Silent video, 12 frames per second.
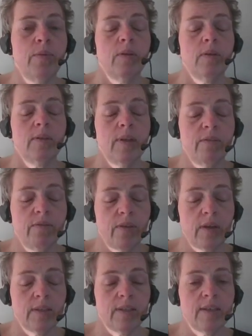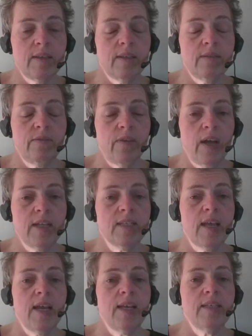the file
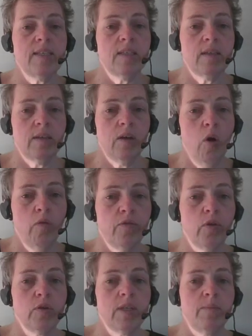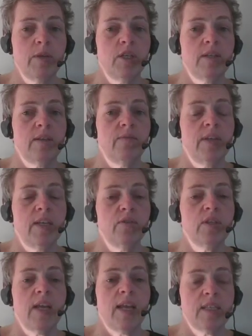size of those images and videos
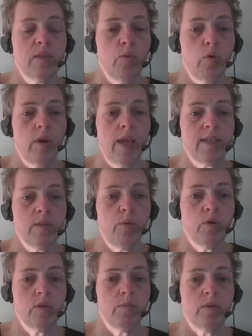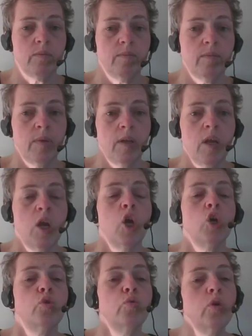as small as possible.
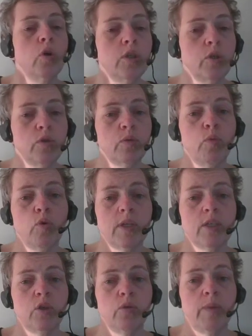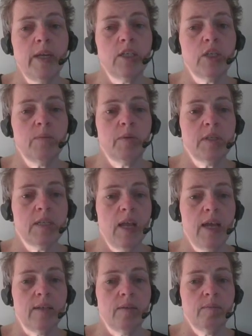Do not use more than 2 pictures per slide.
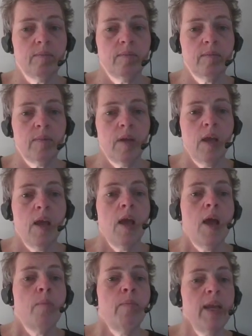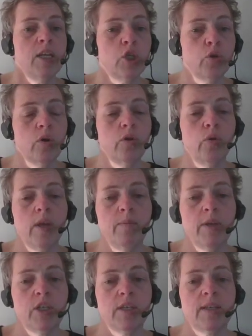Make sure your
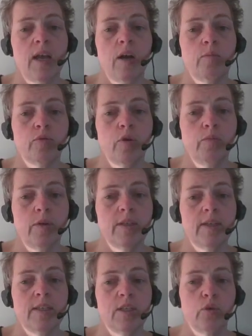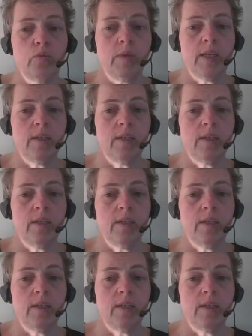images are appropriately zoomed in.